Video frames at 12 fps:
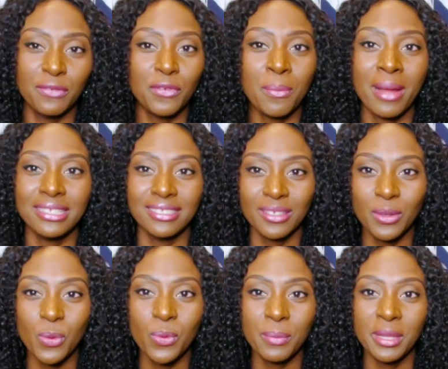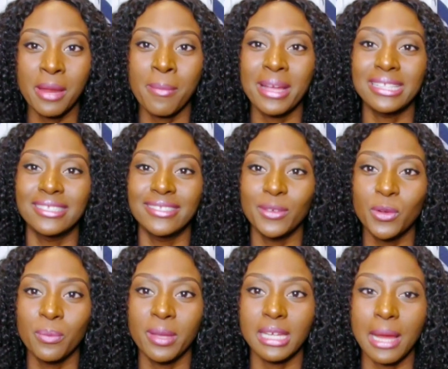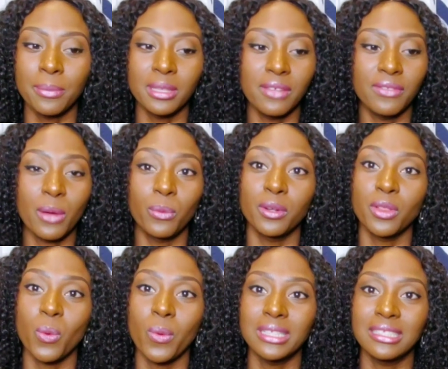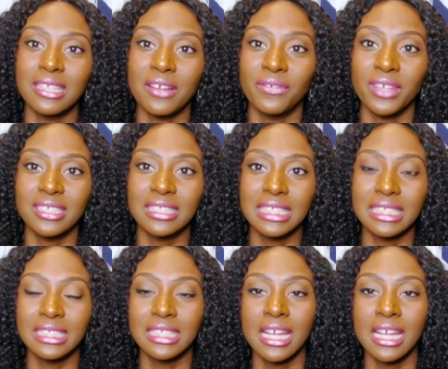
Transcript: For my single women and my single men, I believe that we're the ones that face this